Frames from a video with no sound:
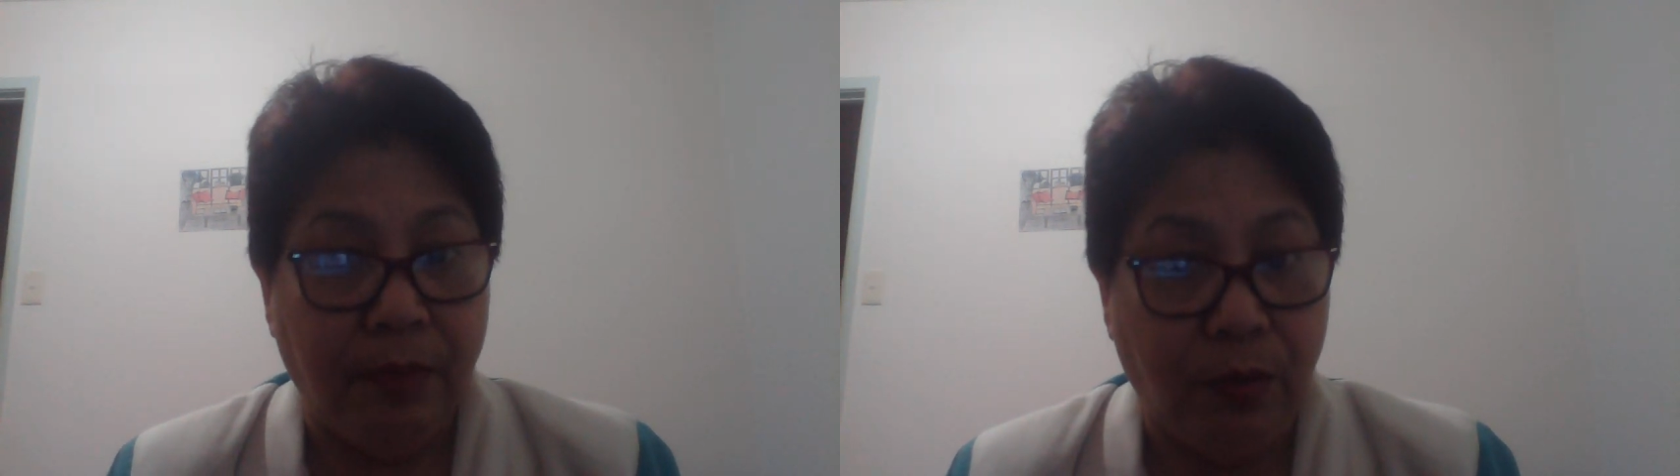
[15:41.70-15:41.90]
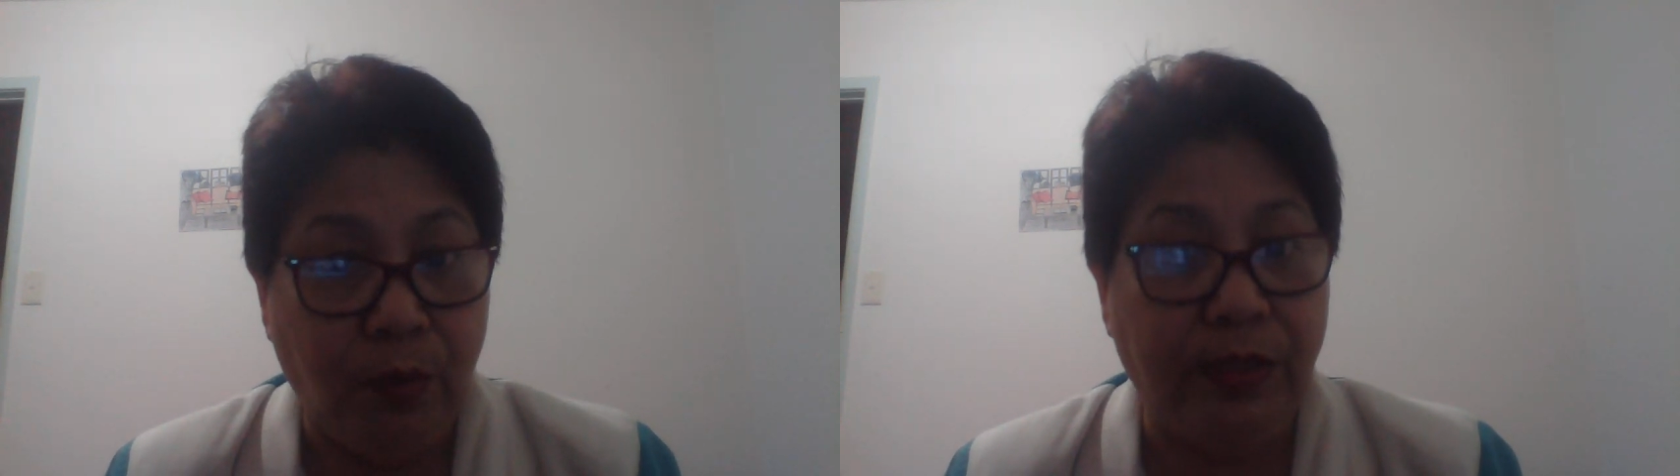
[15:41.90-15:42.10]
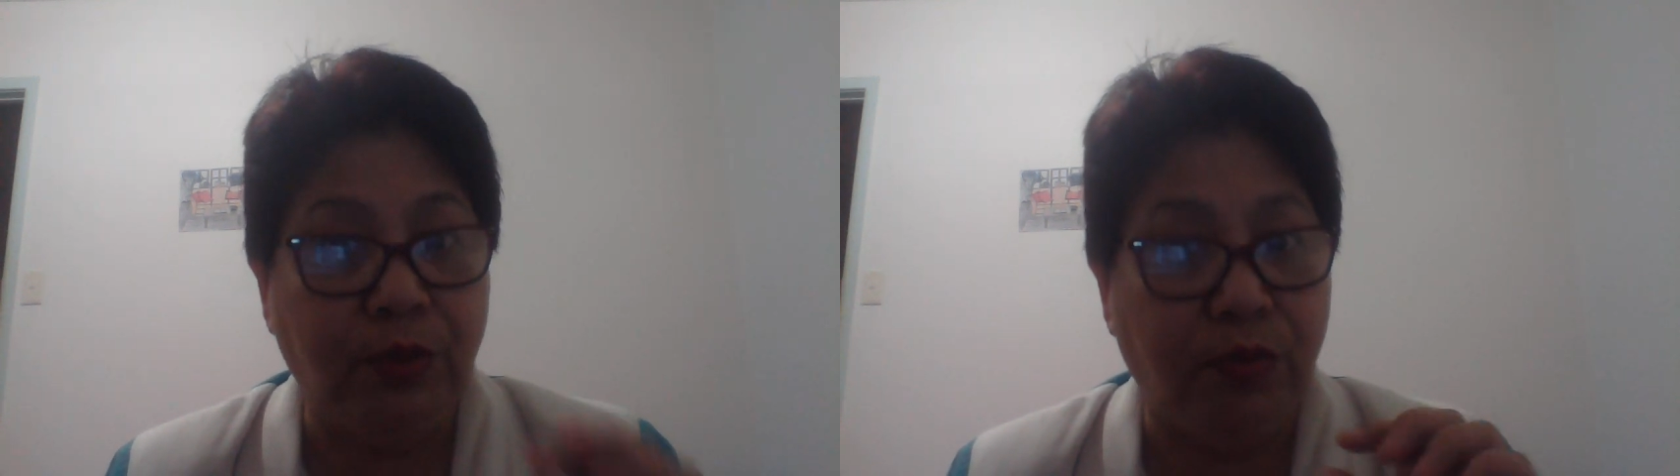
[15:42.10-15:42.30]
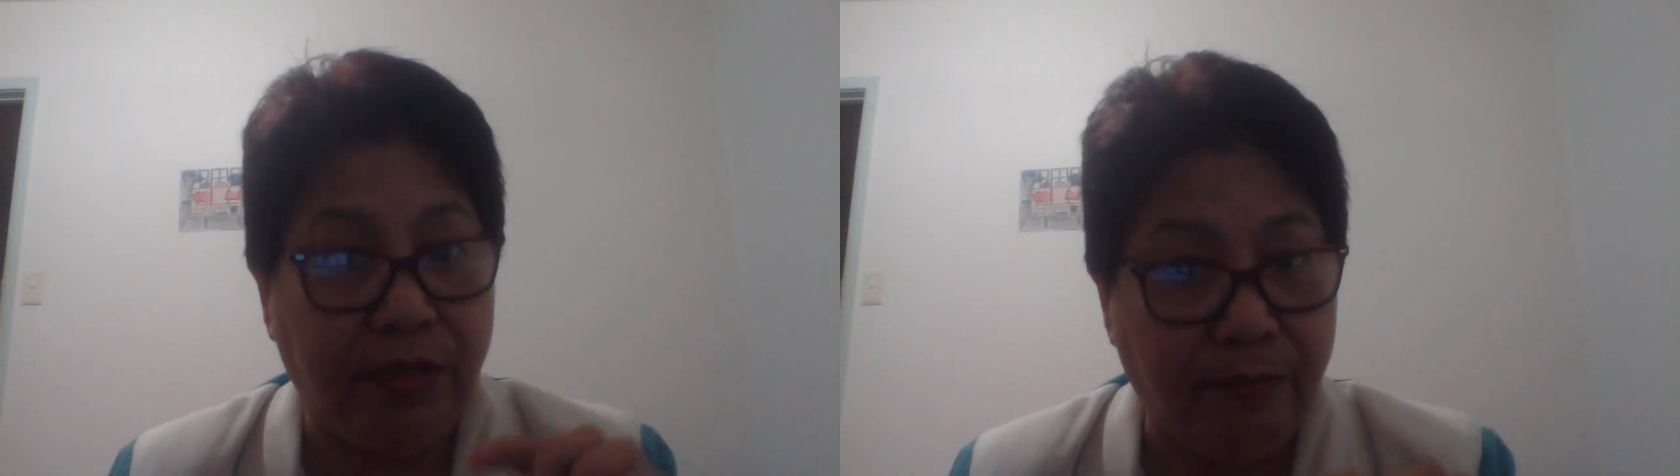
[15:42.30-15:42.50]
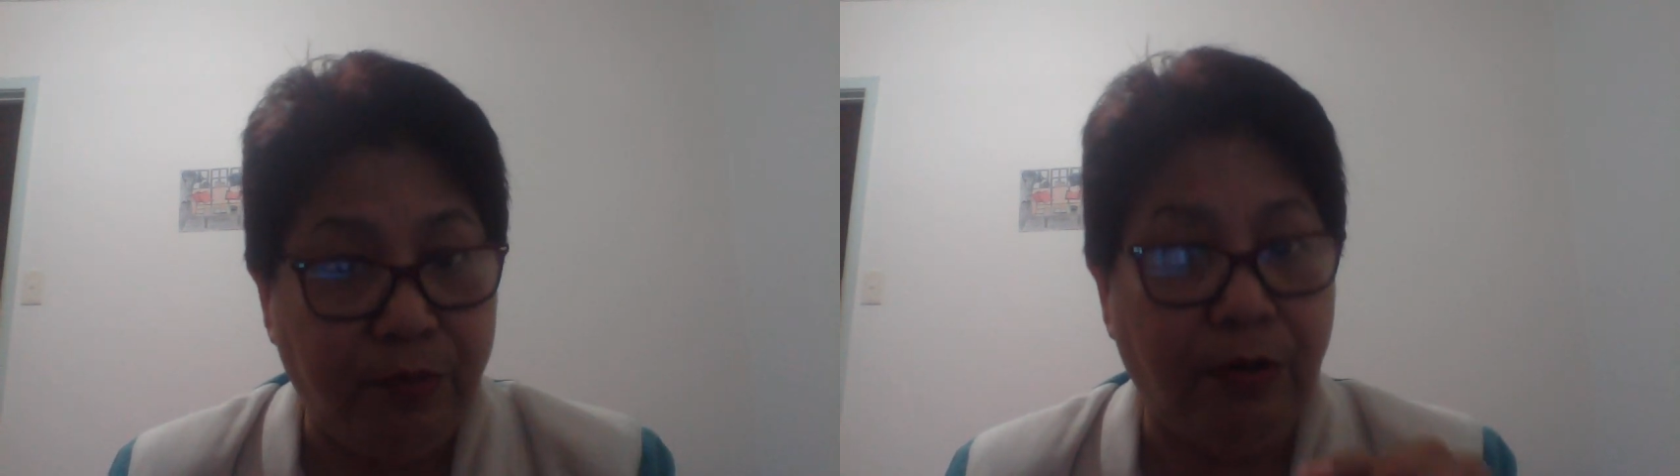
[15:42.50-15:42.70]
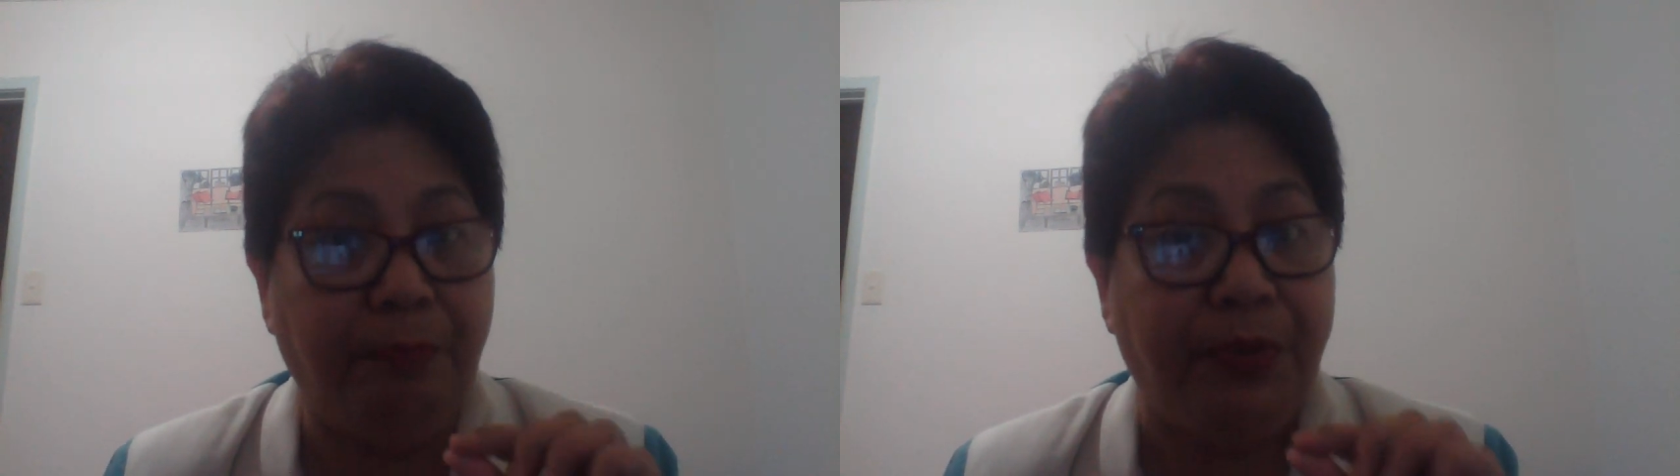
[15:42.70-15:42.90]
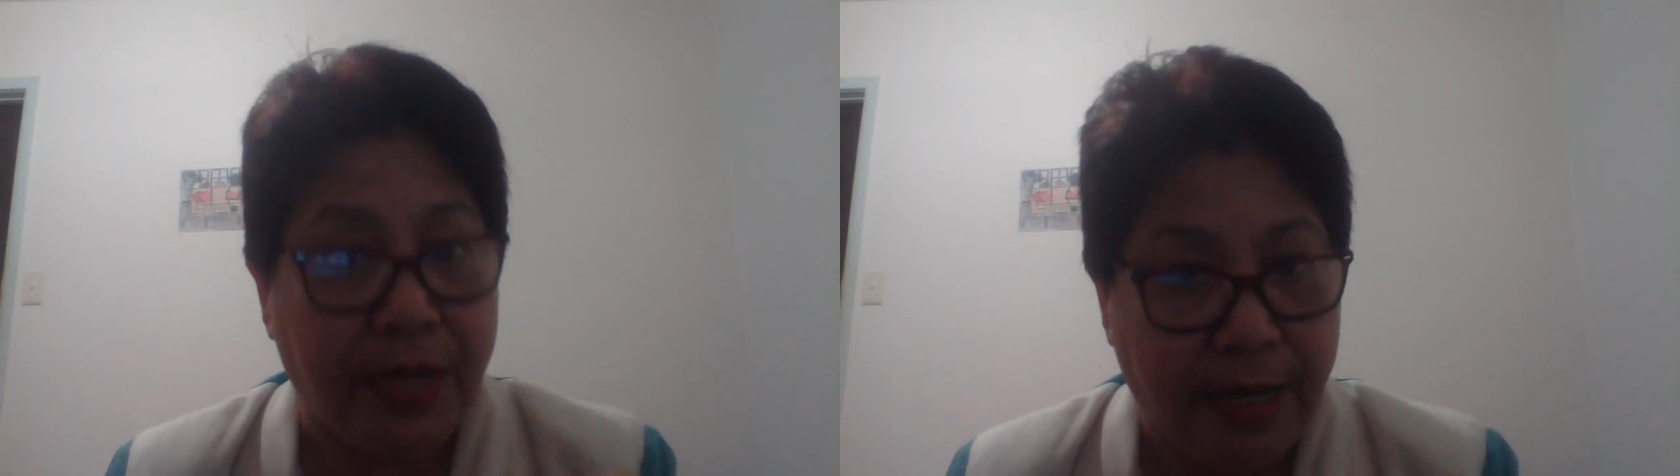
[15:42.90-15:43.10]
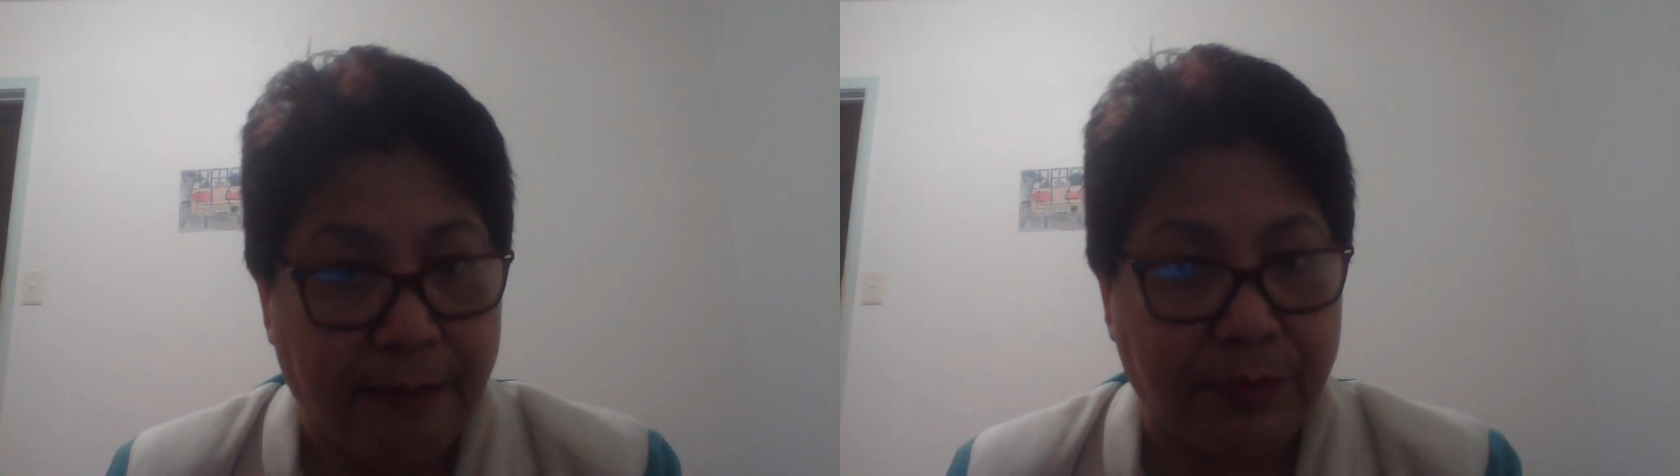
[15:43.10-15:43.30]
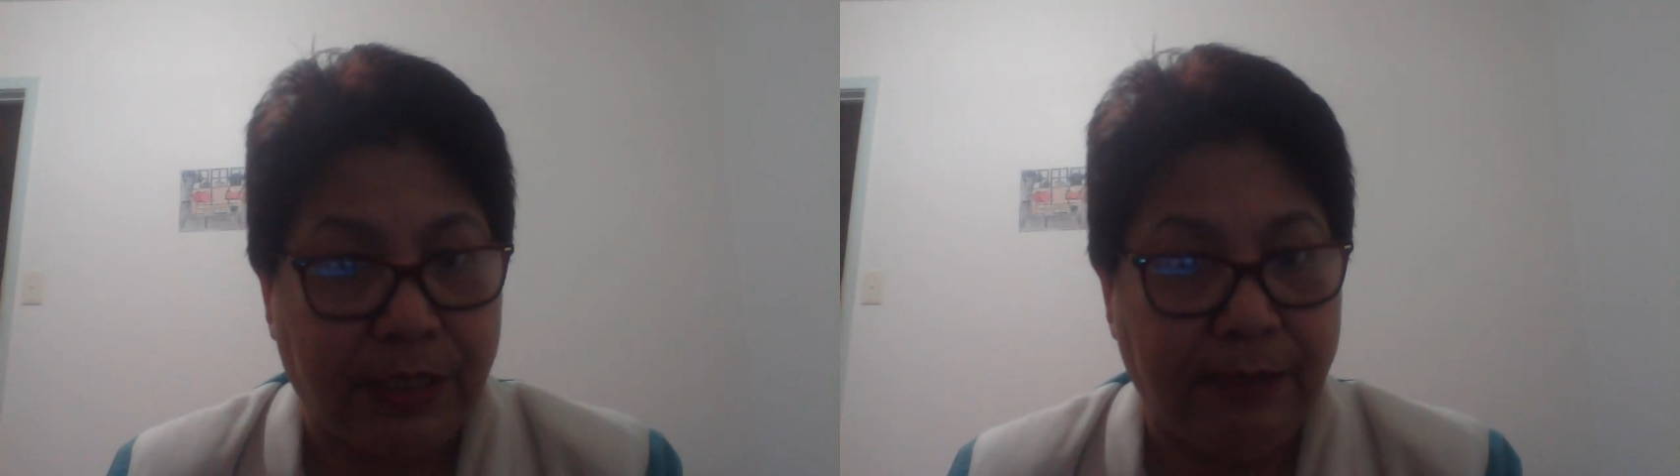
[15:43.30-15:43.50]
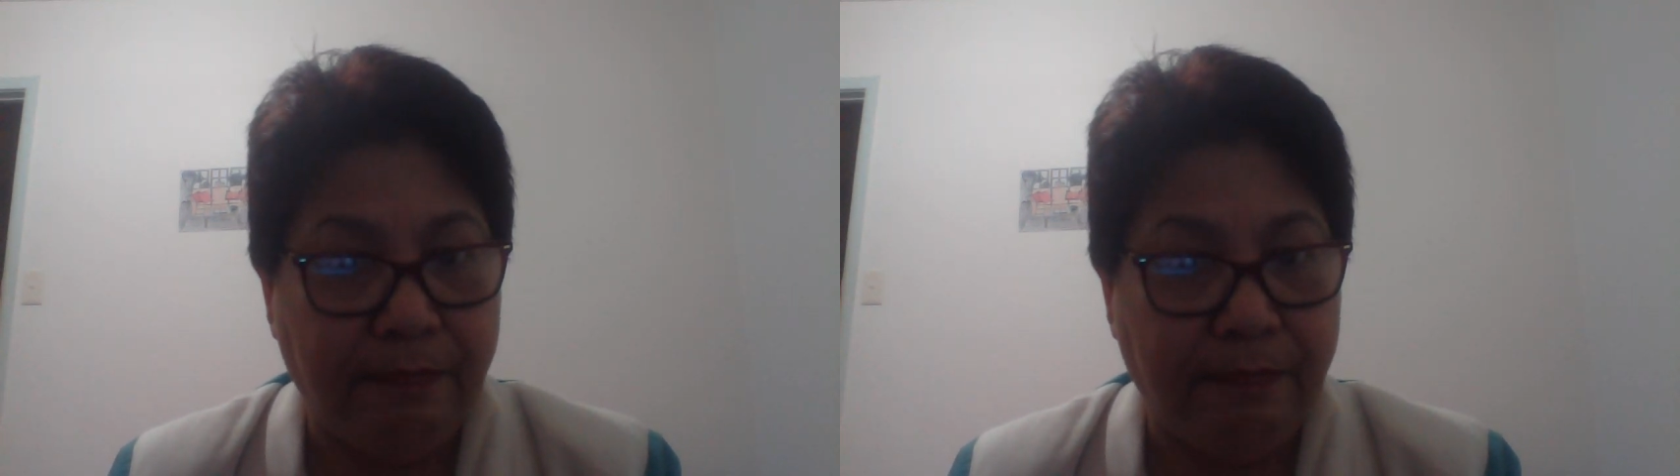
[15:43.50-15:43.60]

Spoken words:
going to give you a preempt.